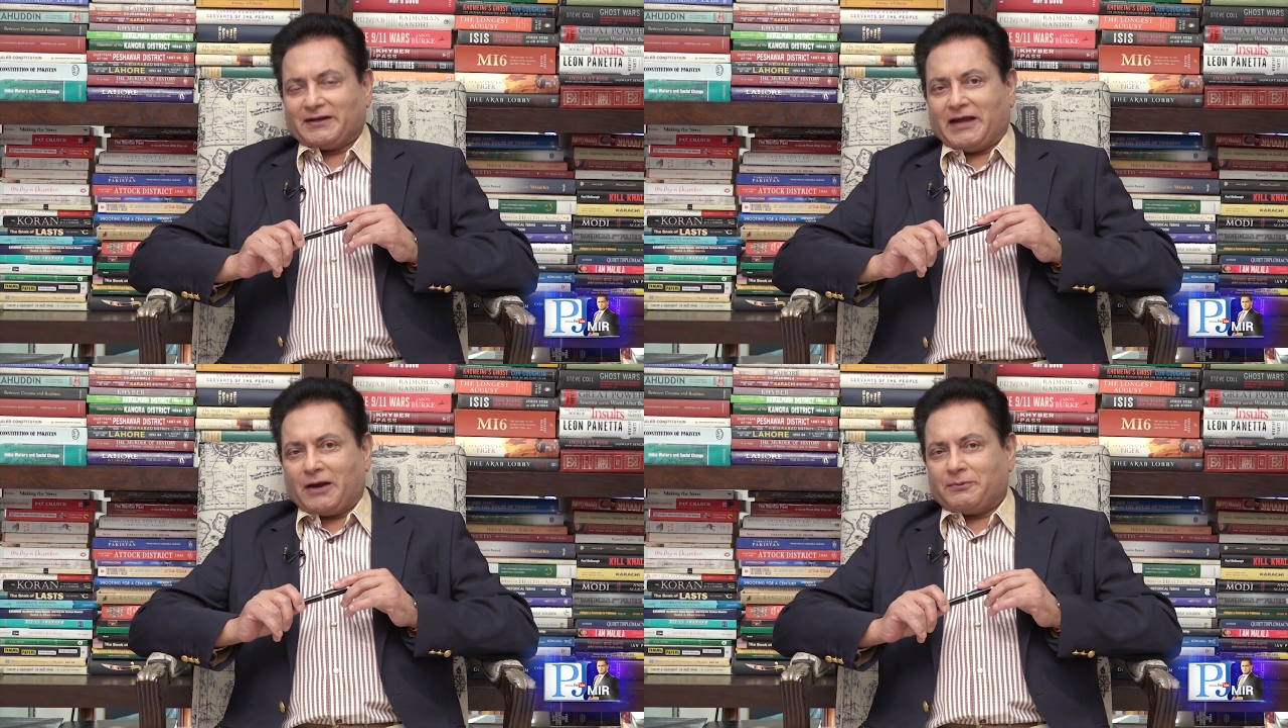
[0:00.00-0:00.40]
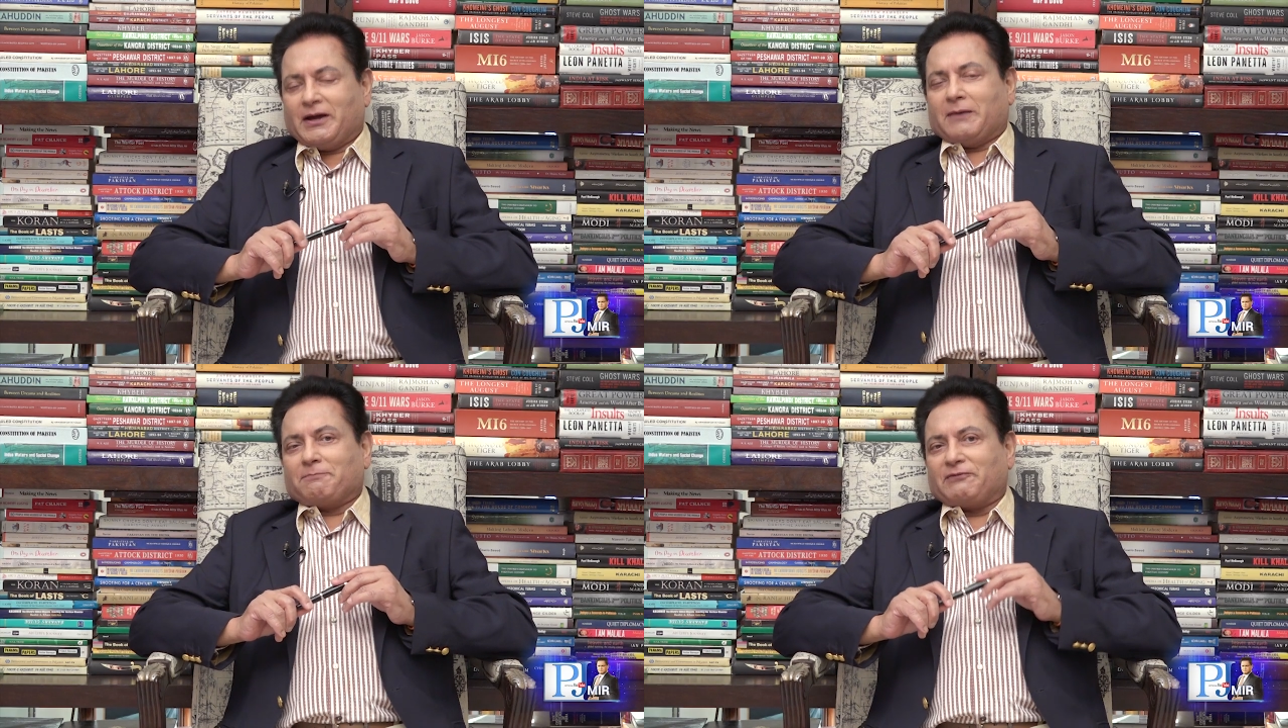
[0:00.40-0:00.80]
Now,
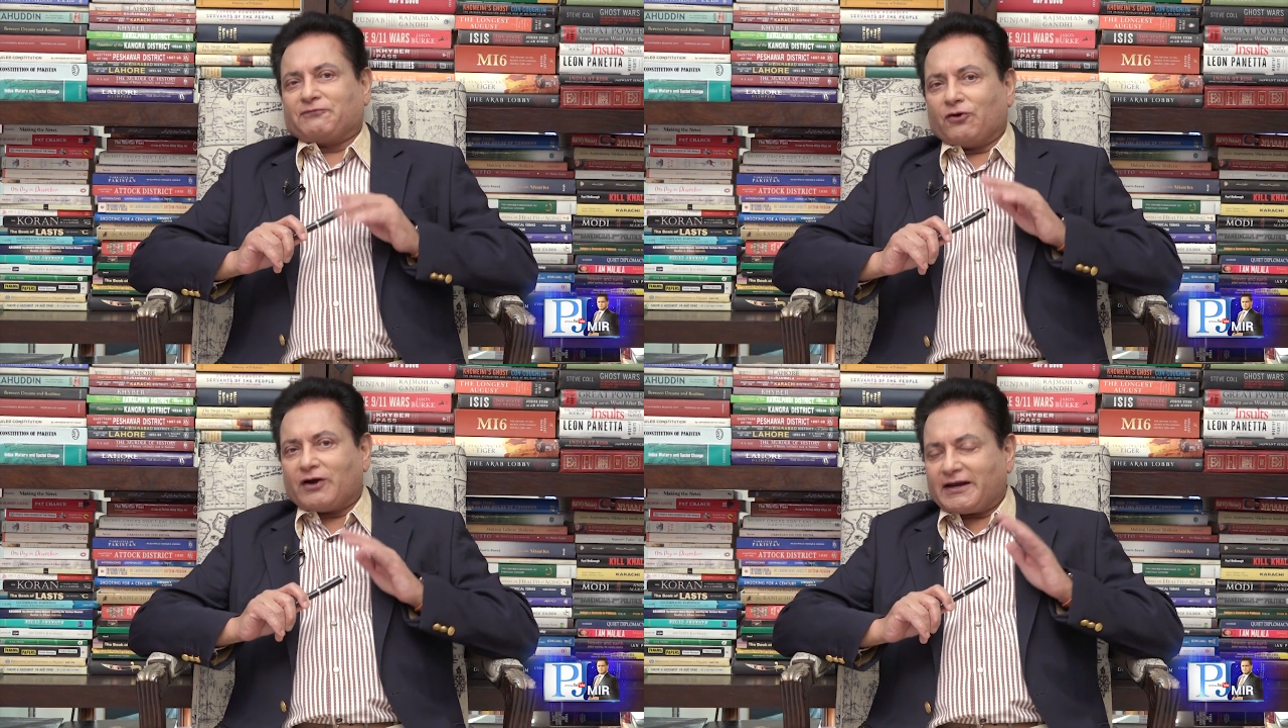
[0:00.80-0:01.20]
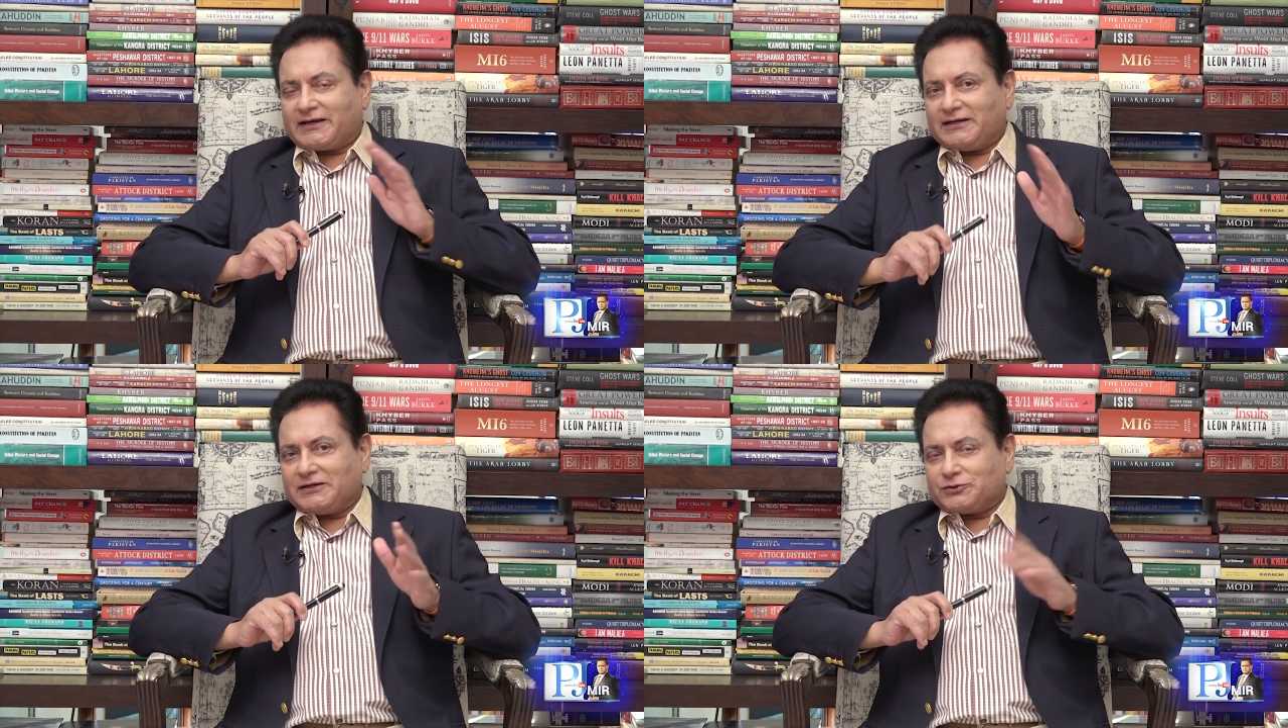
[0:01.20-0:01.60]
before I
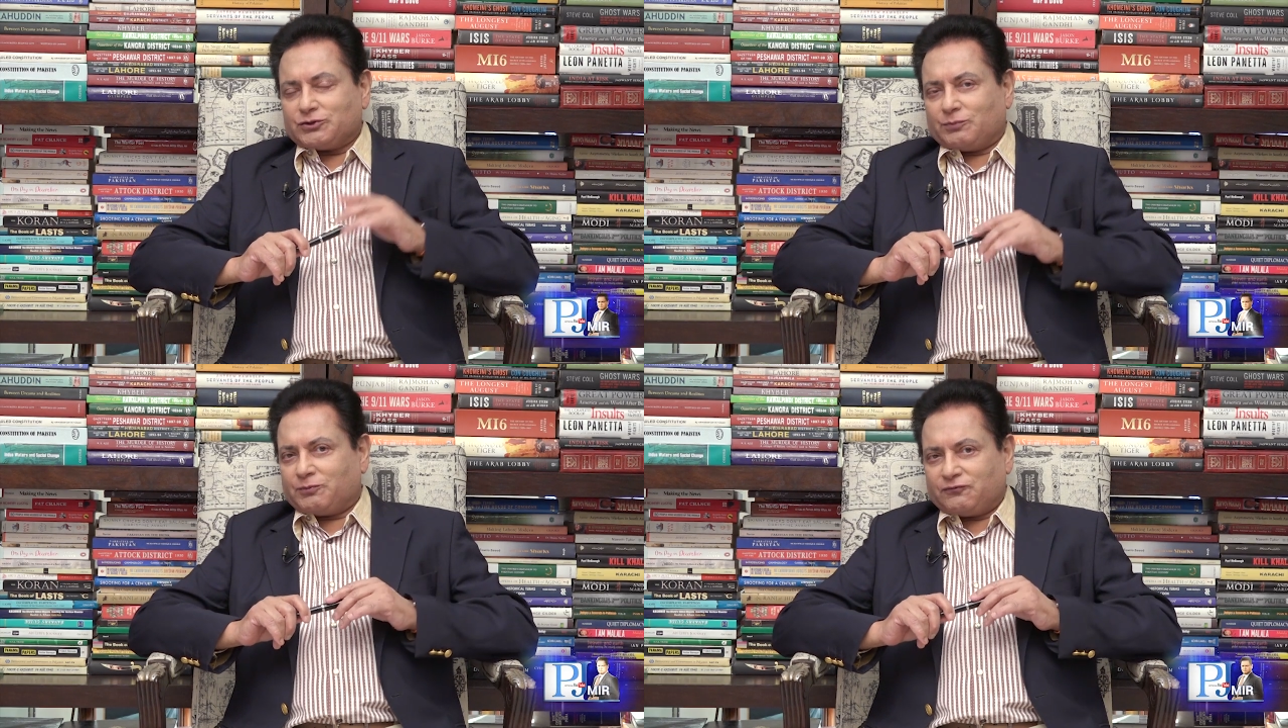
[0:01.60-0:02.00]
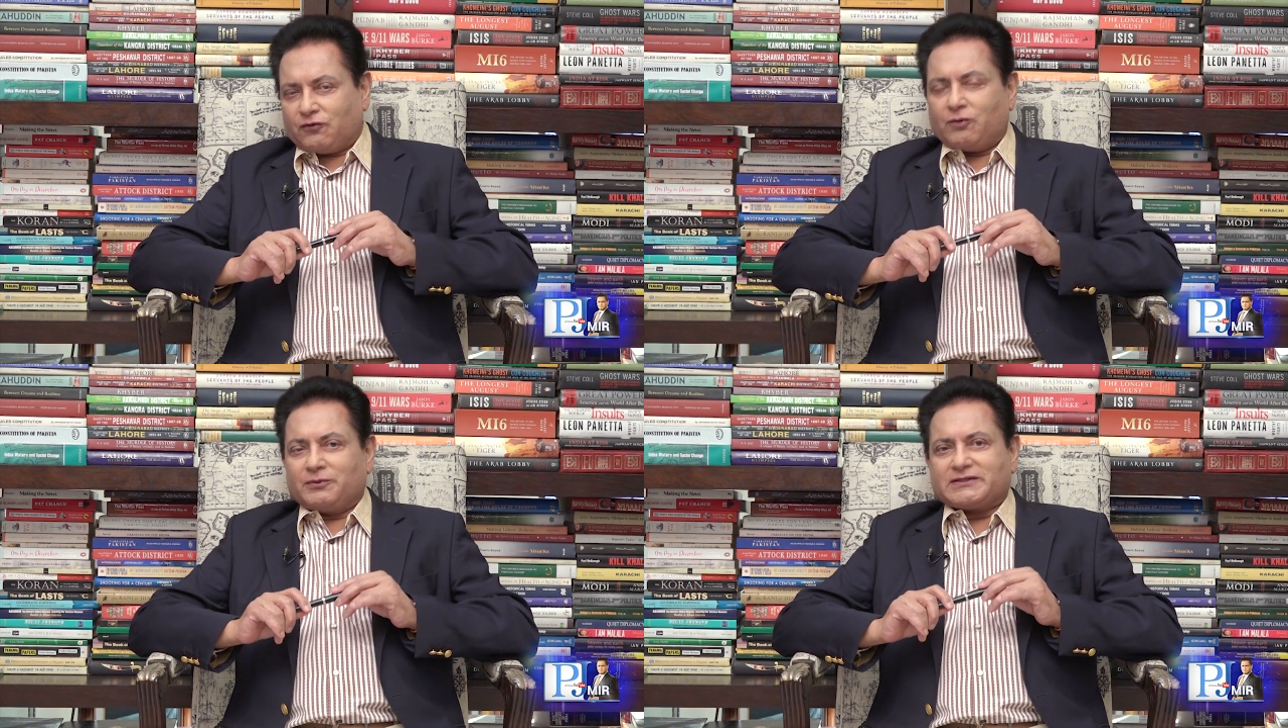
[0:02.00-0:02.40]
get into your
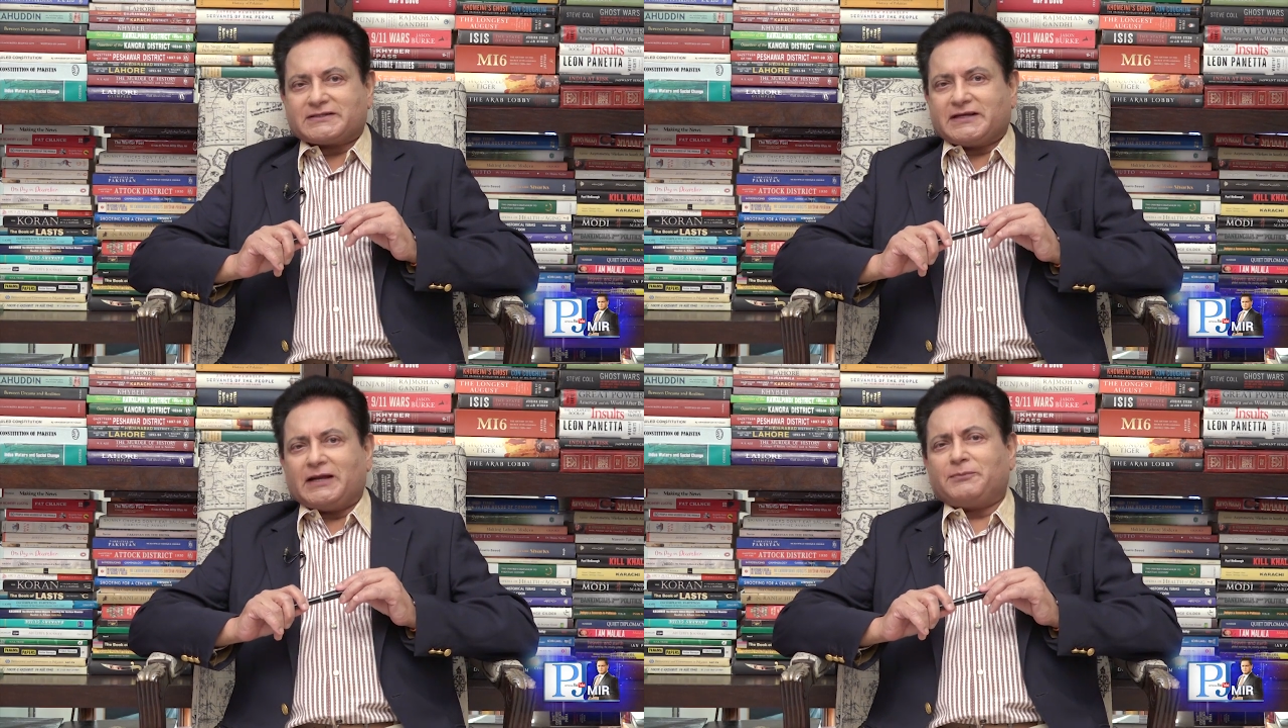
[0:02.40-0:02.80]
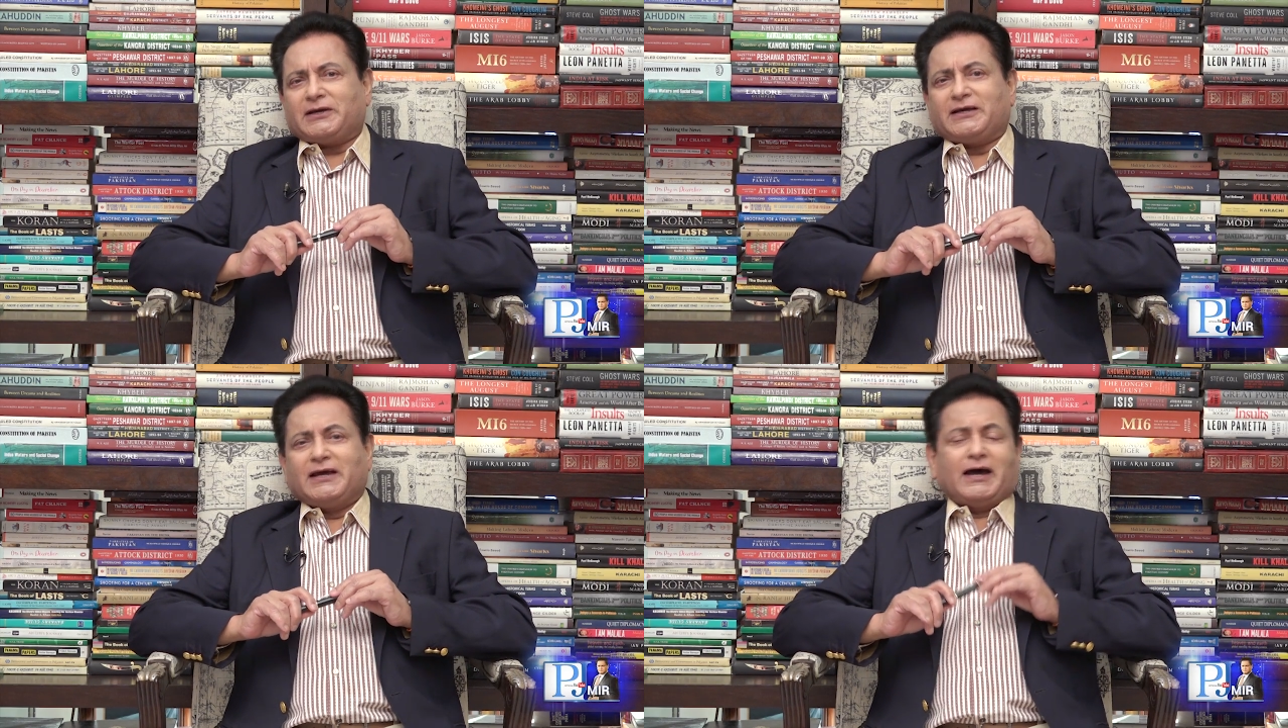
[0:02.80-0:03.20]
performance, tell
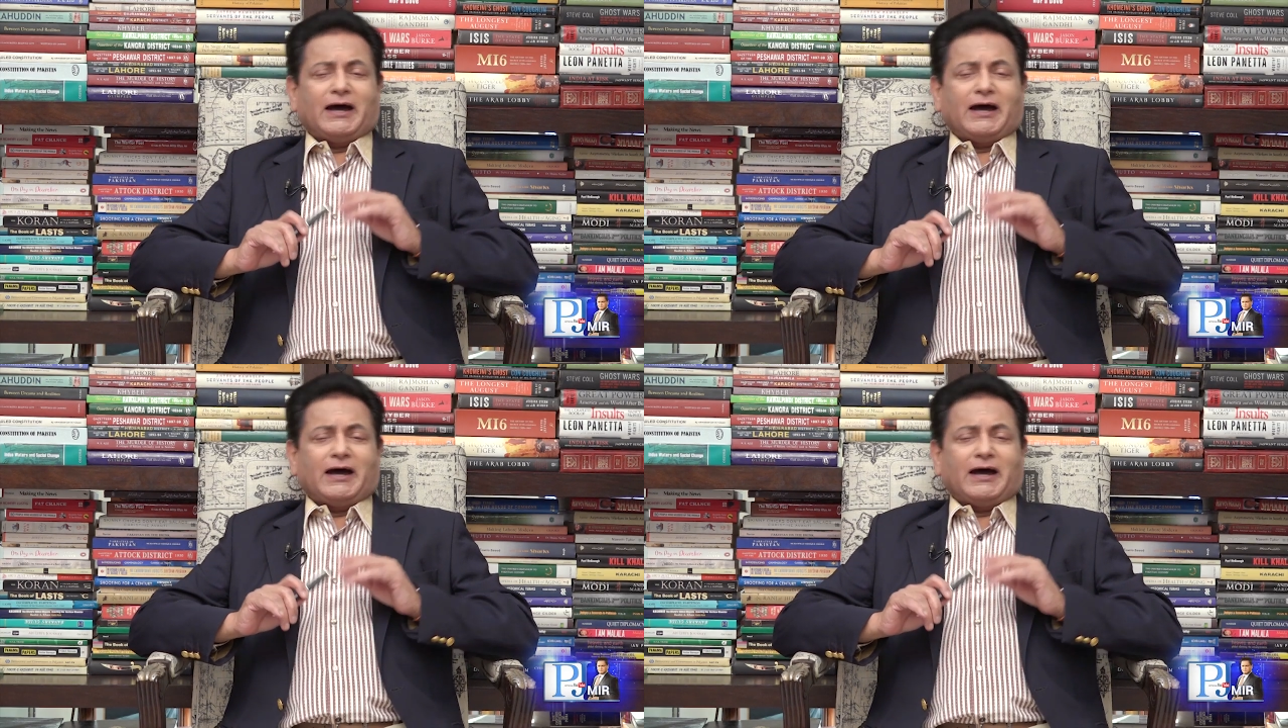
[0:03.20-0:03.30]
me,